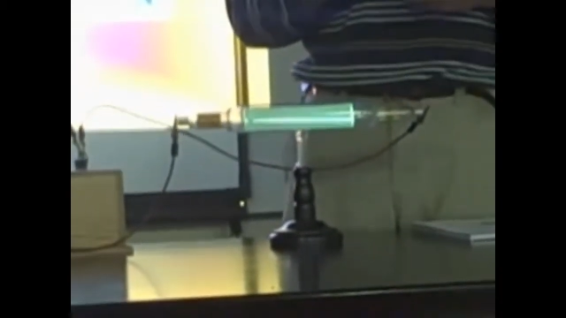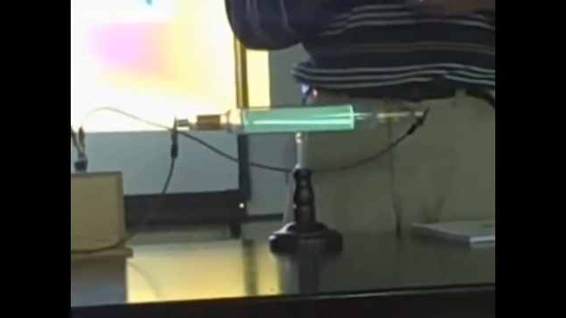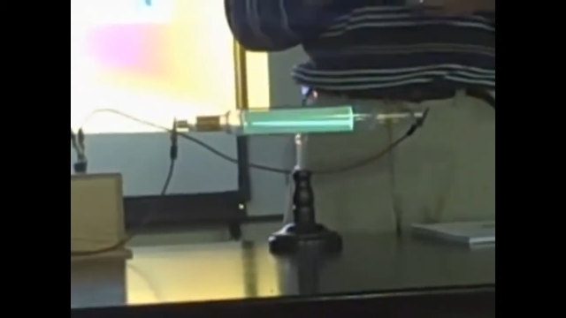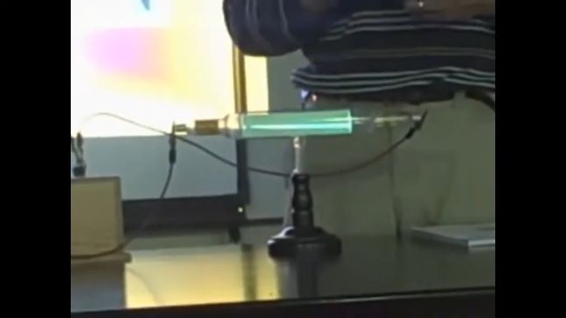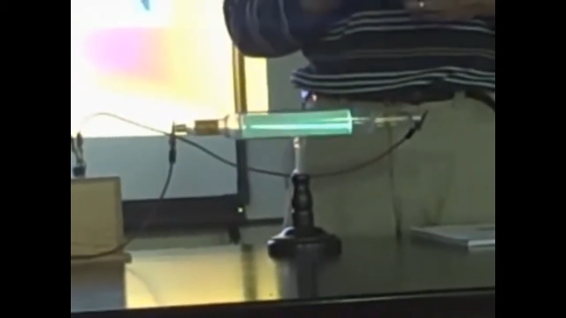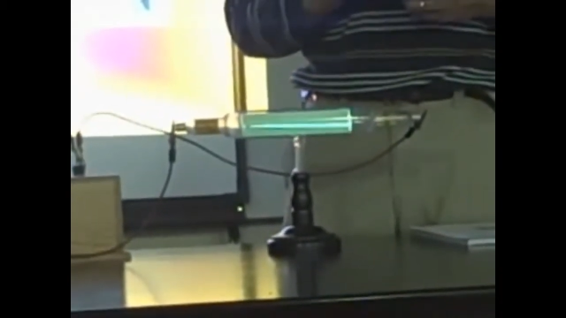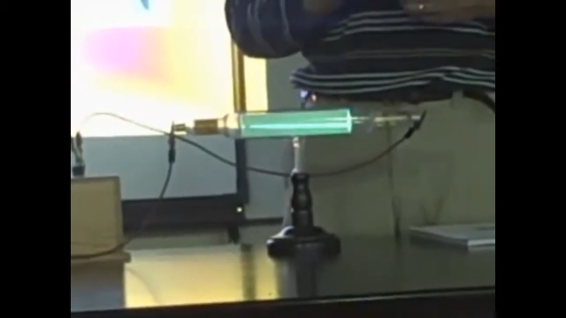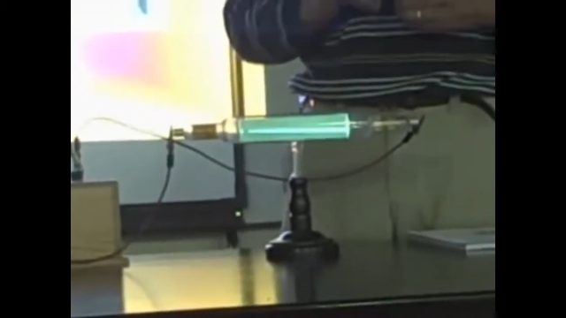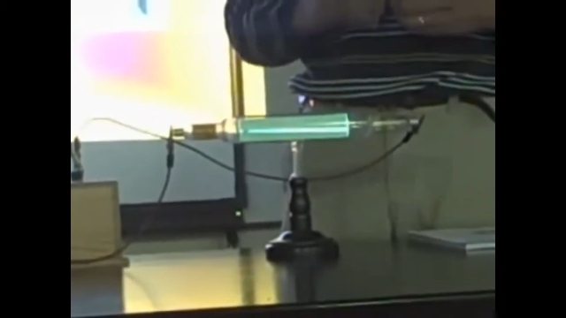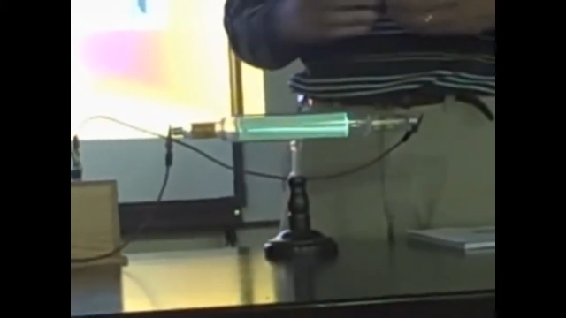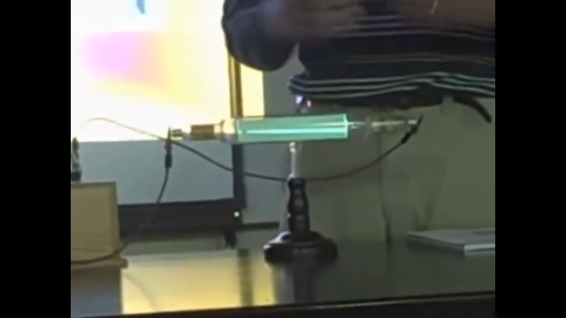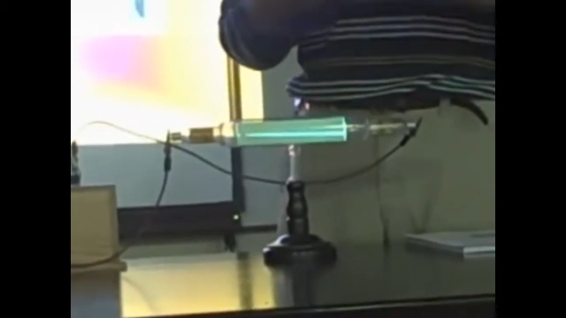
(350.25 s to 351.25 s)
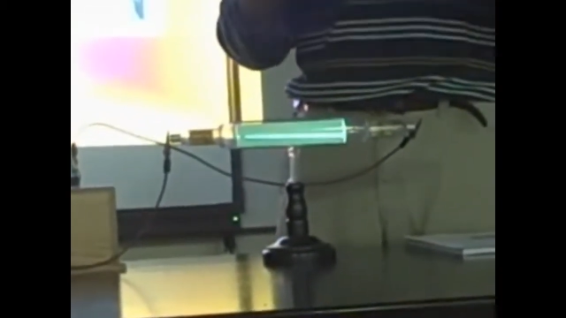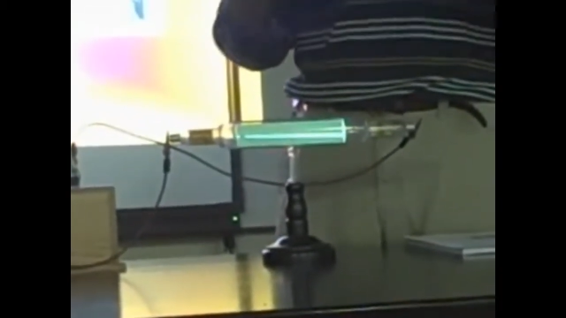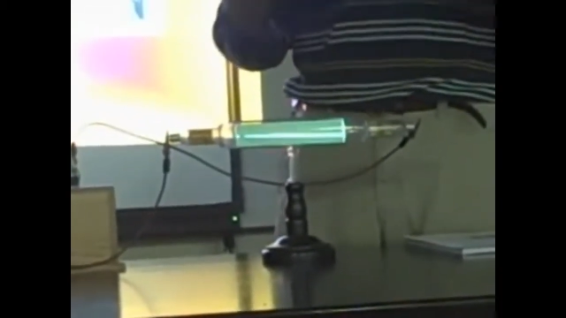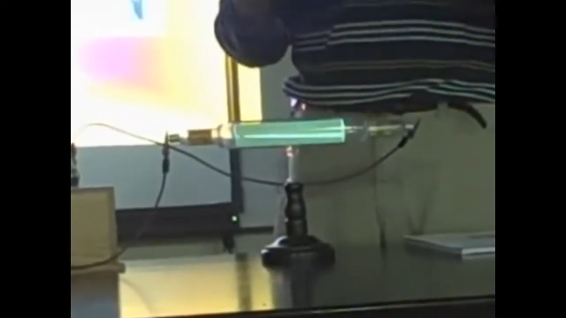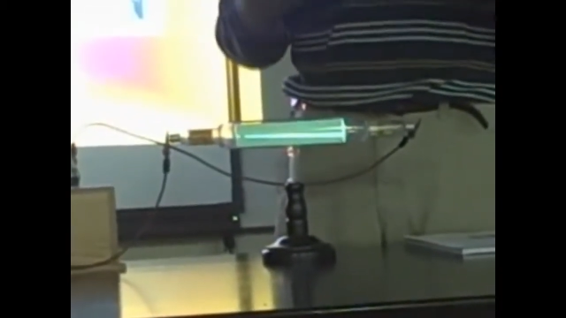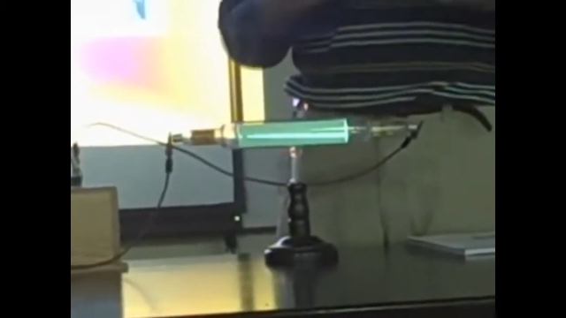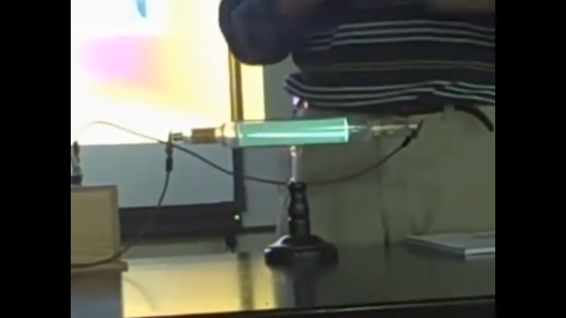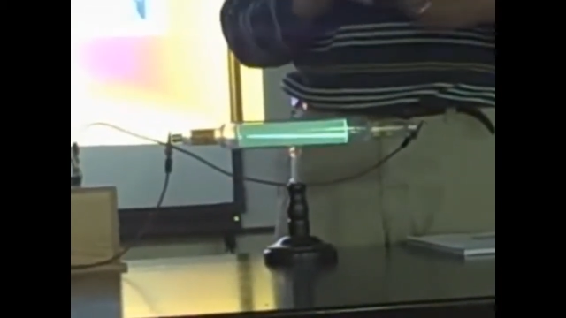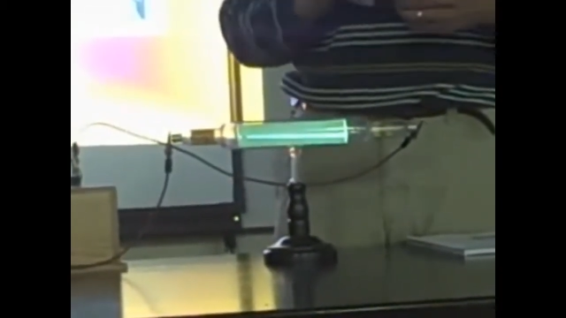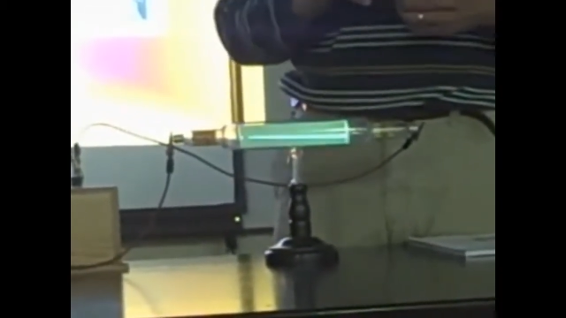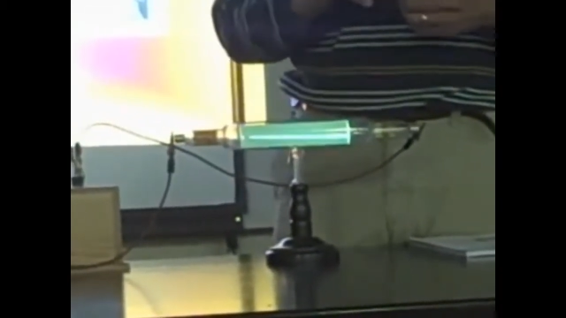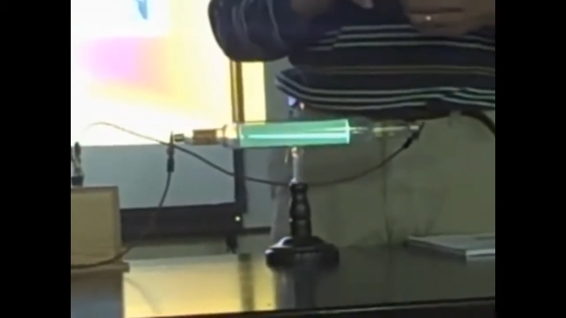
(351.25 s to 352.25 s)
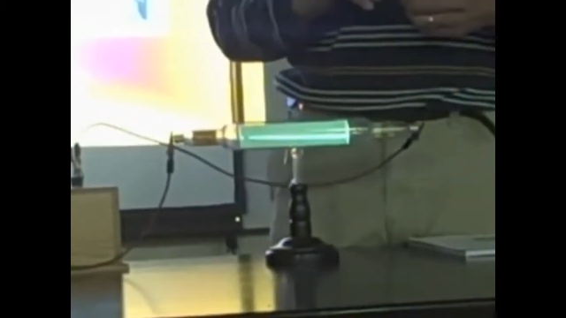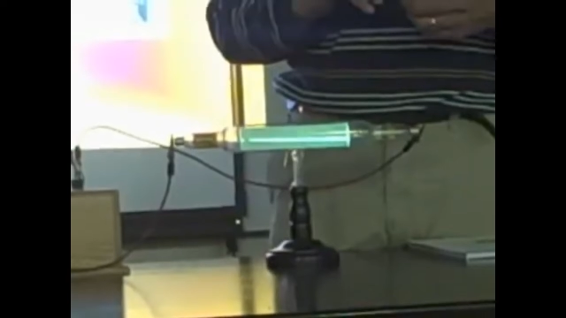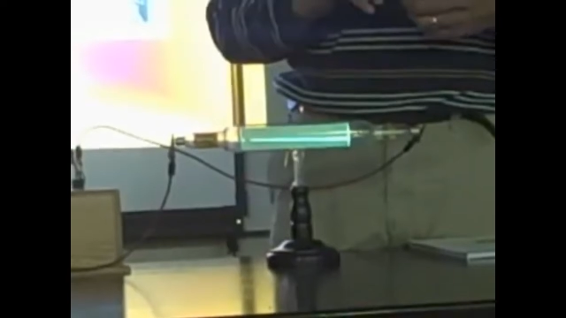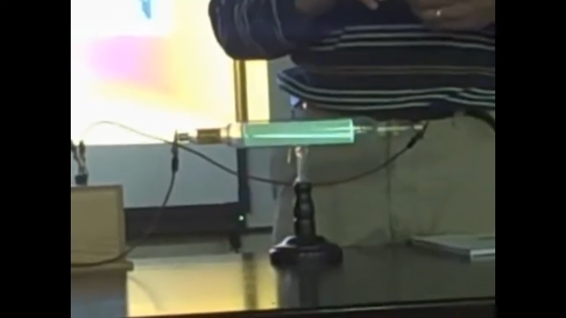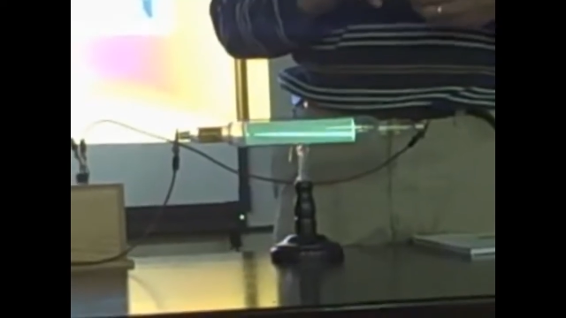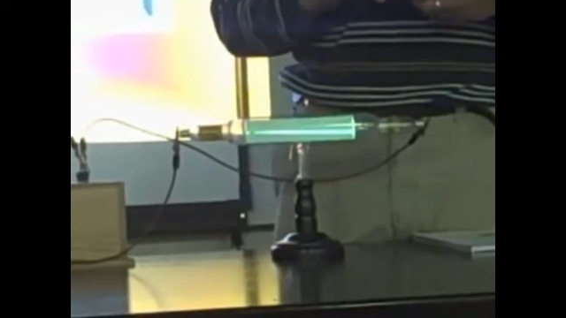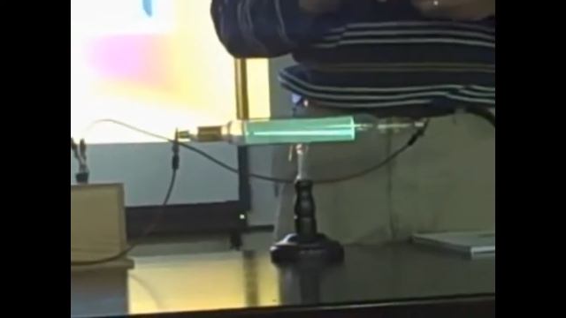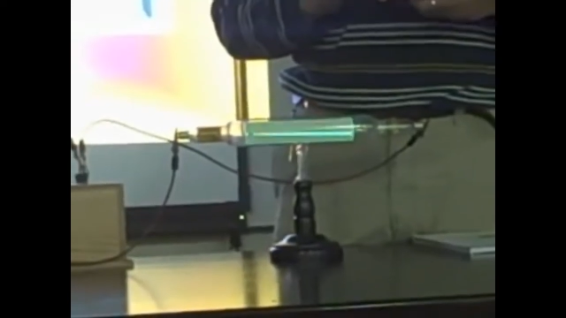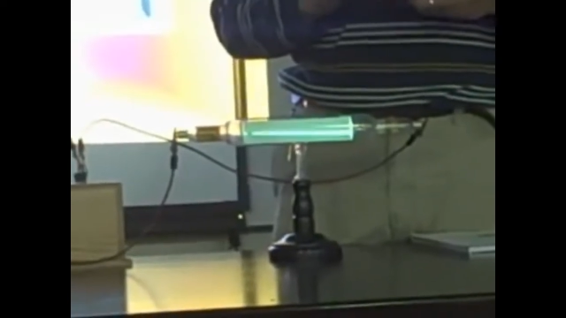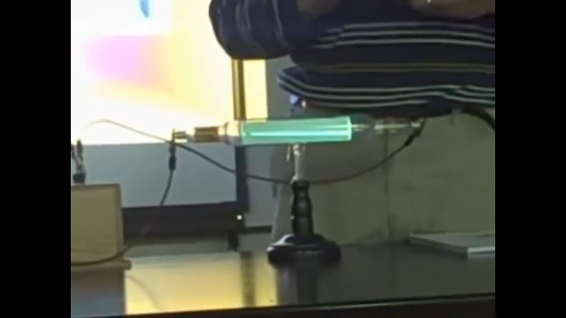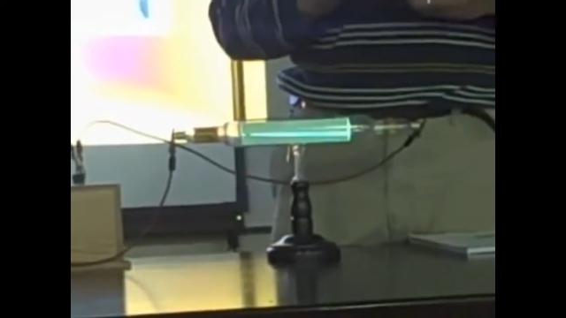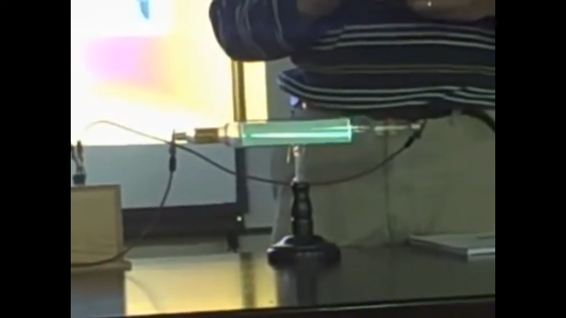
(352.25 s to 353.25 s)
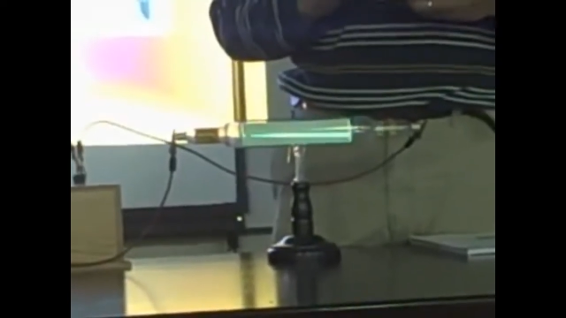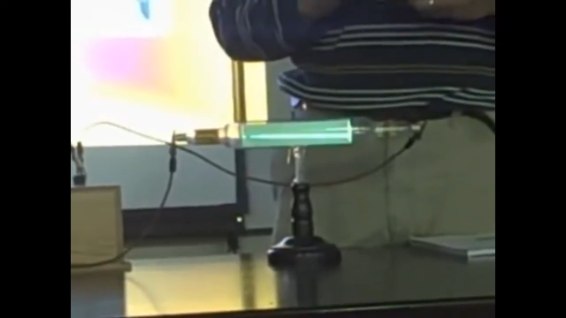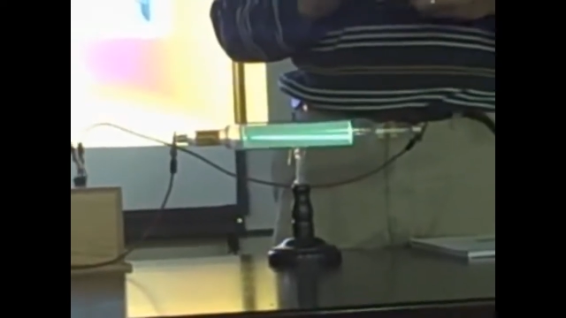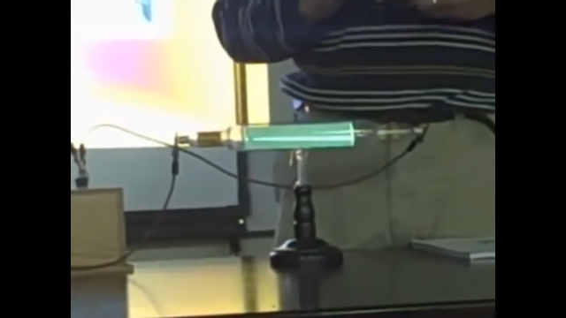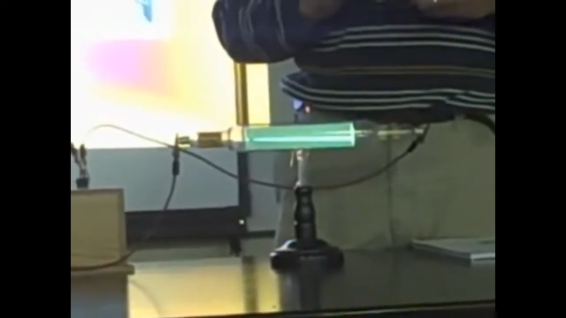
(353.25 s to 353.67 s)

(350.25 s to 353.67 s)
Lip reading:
Nobody's mouth can be seen.